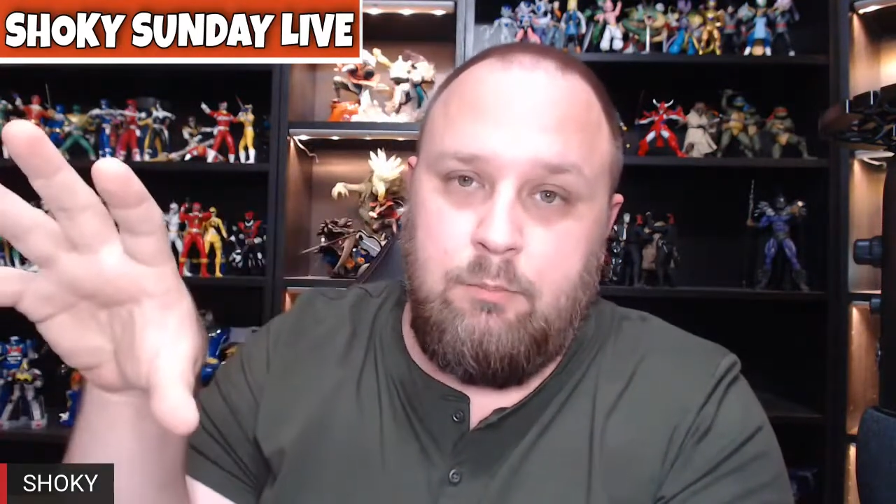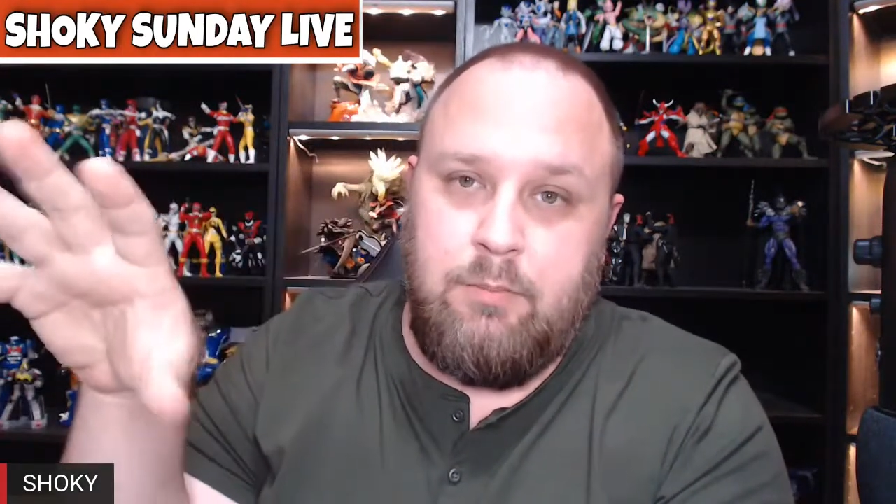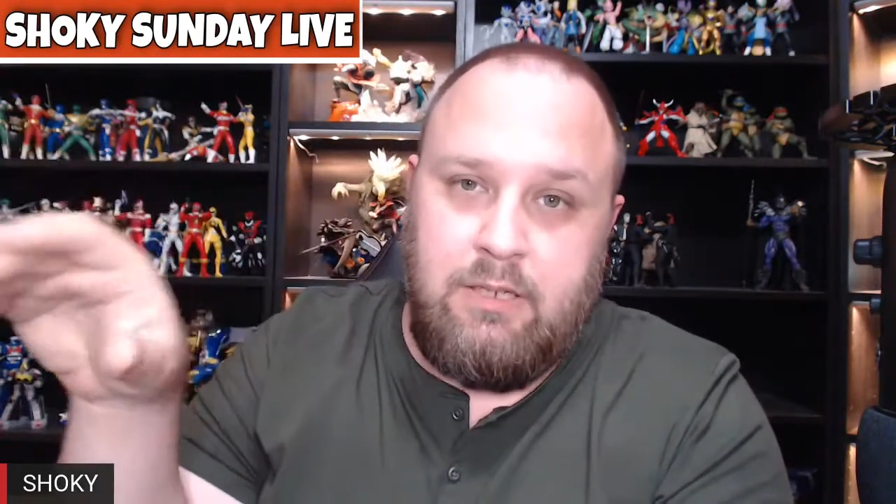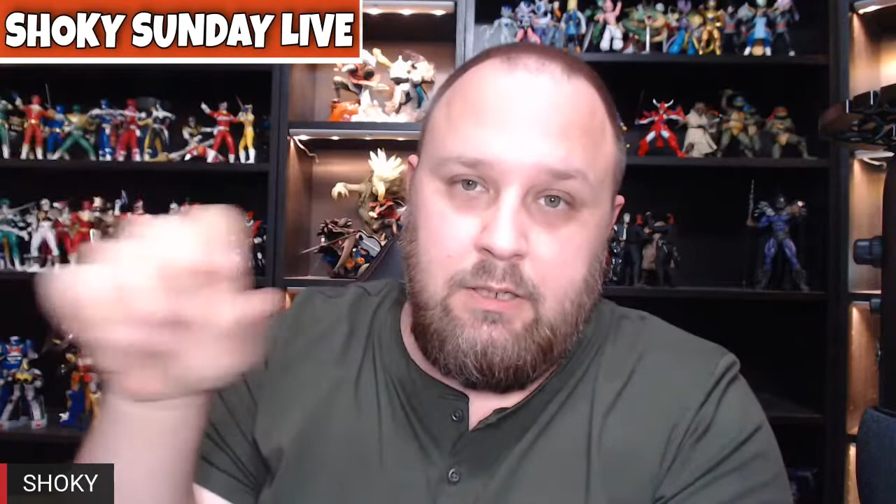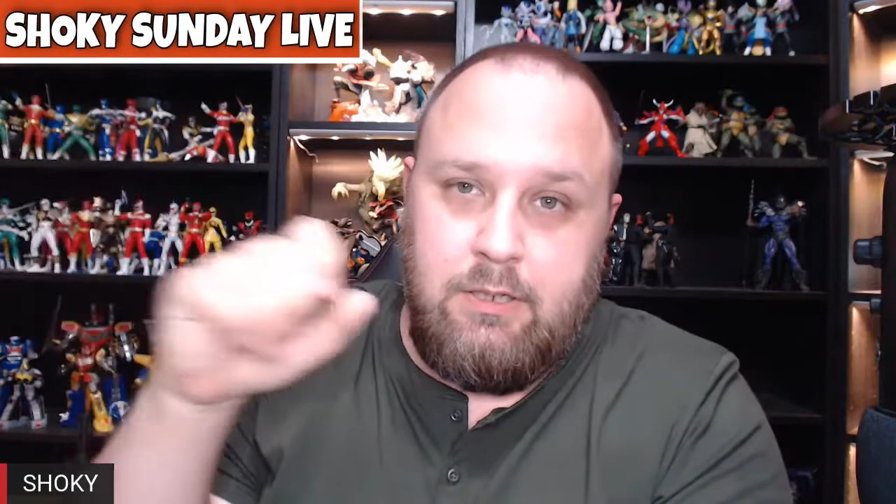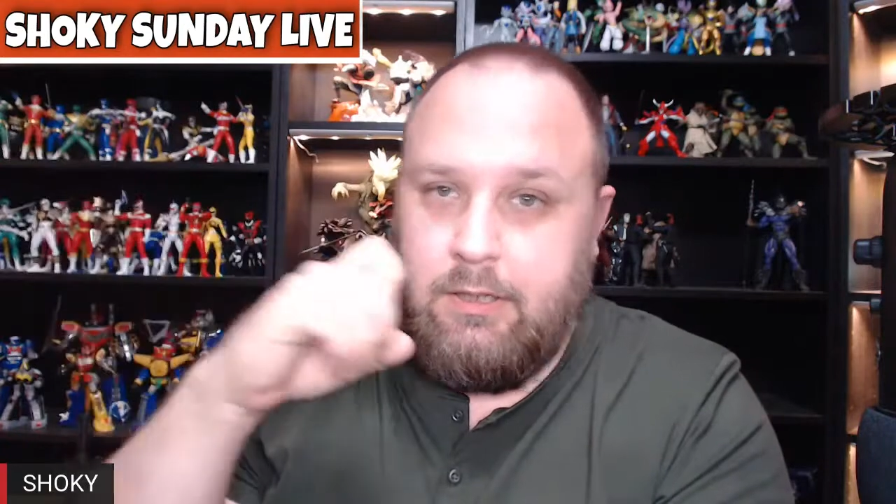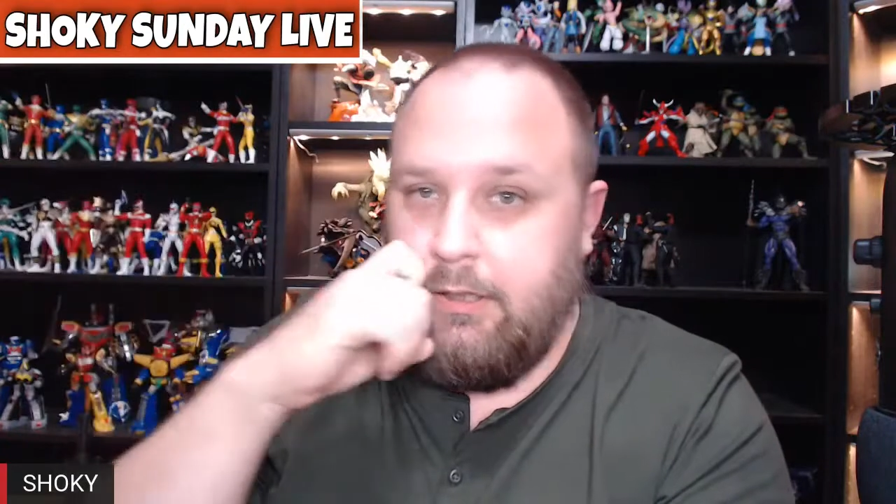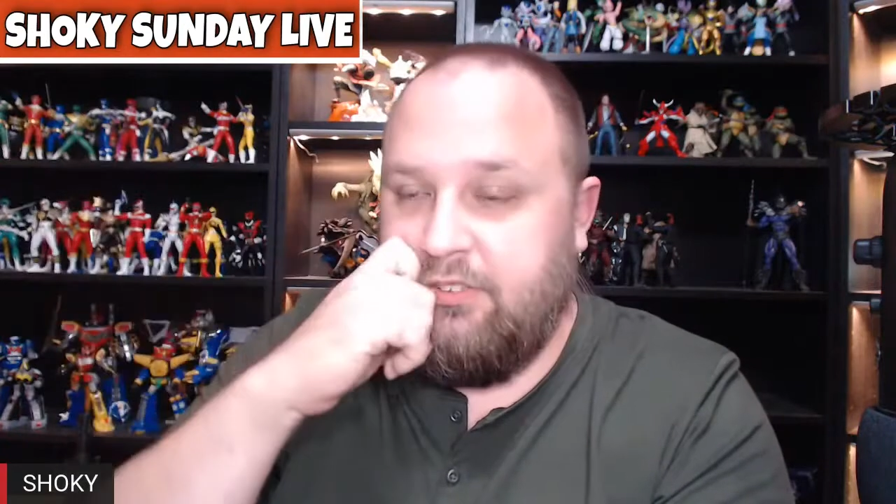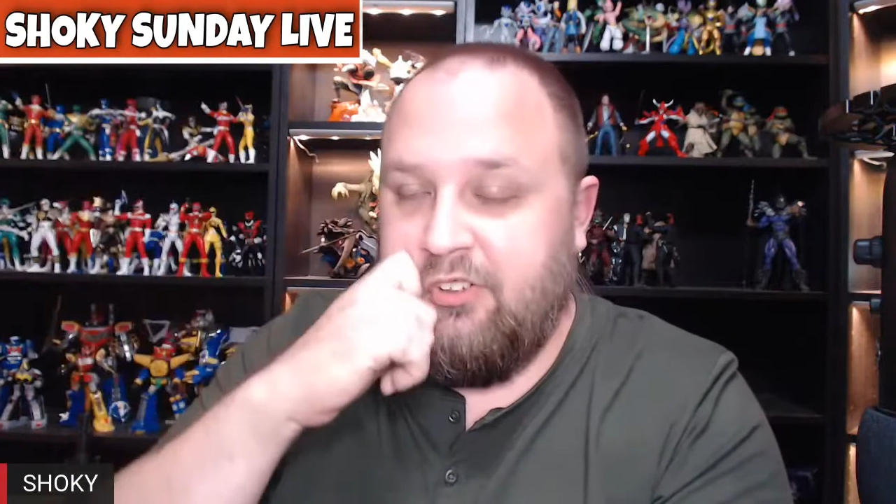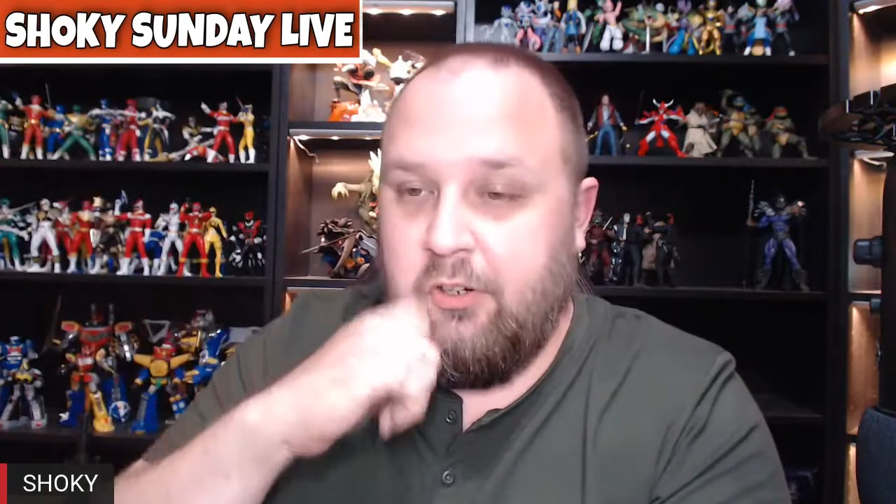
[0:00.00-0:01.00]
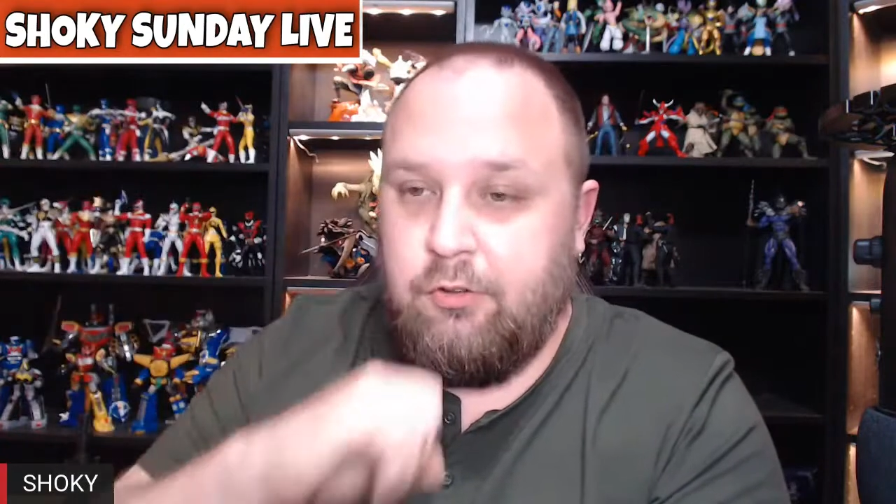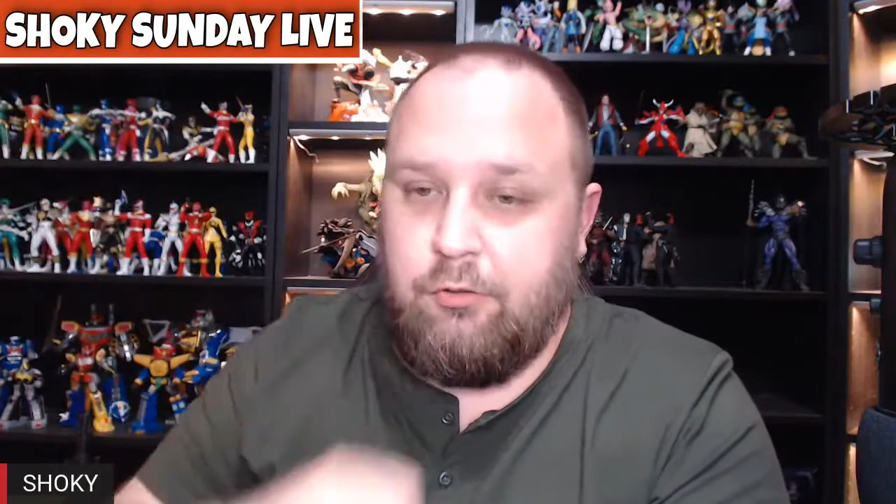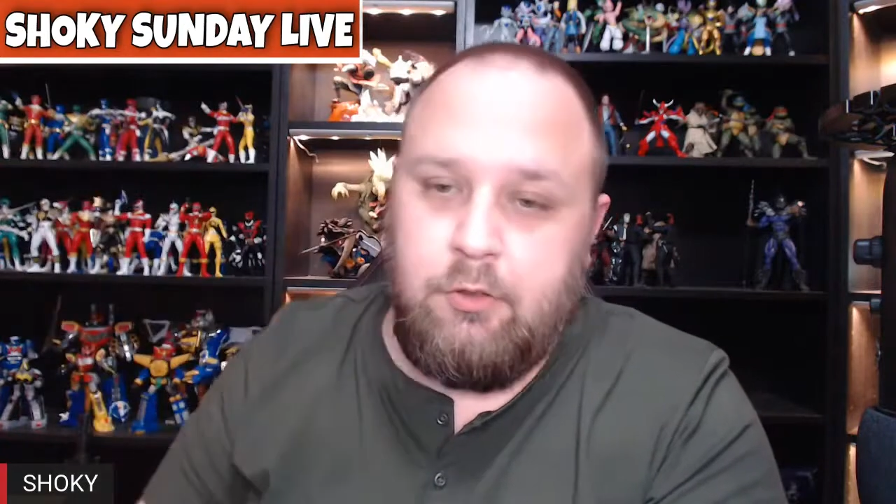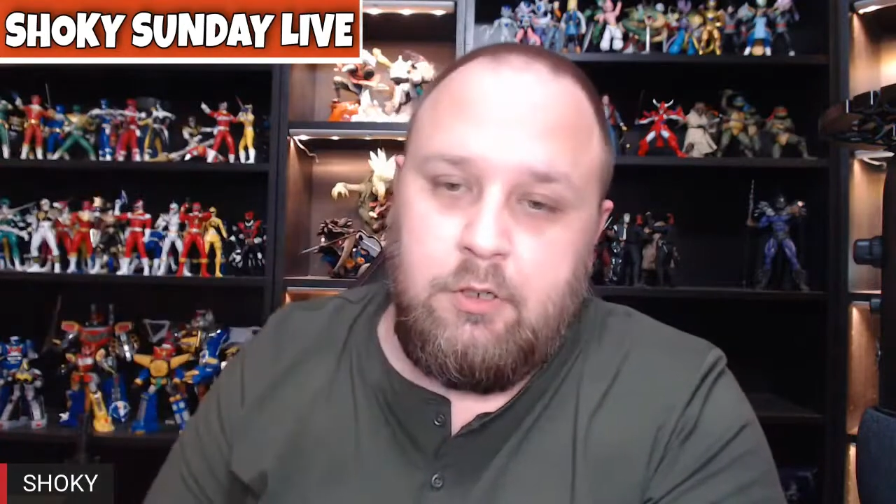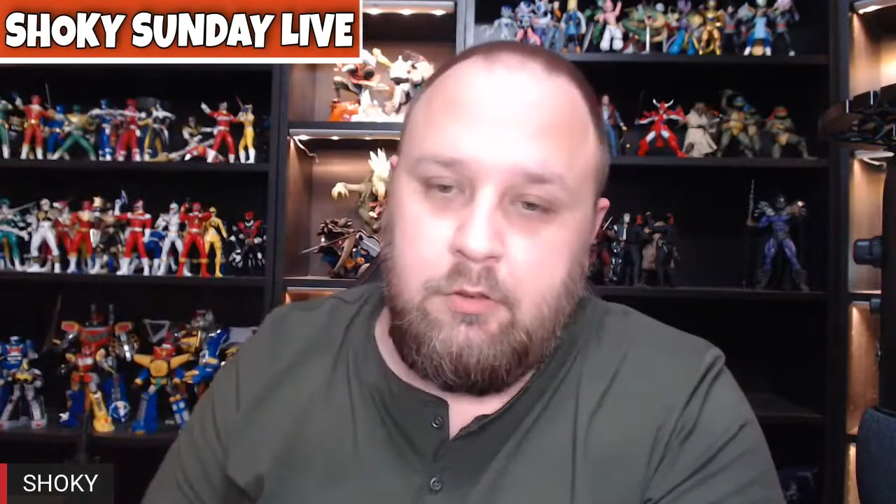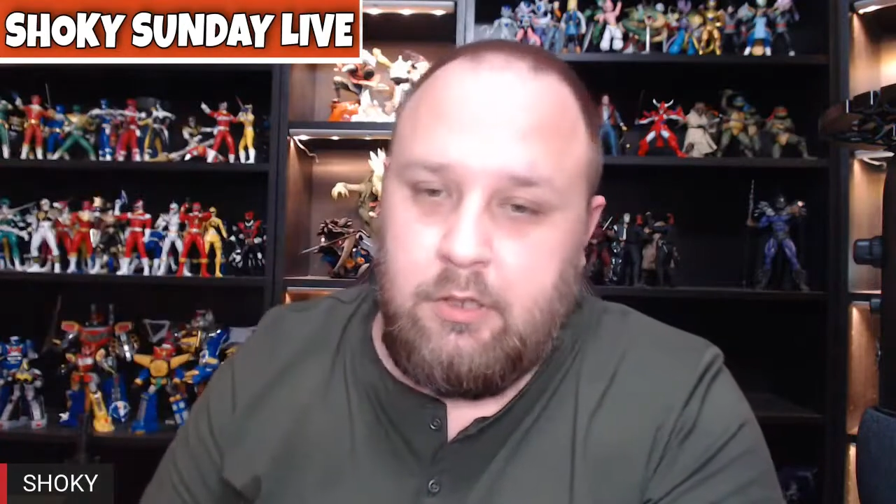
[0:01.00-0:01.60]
Bandai Star Destroyer.